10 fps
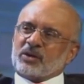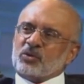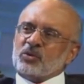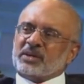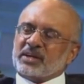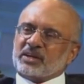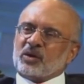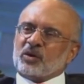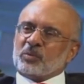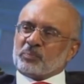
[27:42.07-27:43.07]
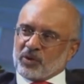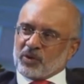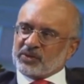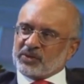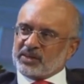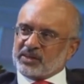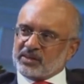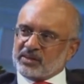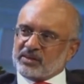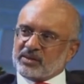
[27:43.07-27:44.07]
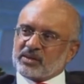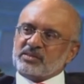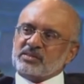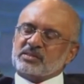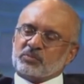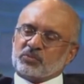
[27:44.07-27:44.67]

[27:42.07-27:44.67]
macro data on poverty doesn't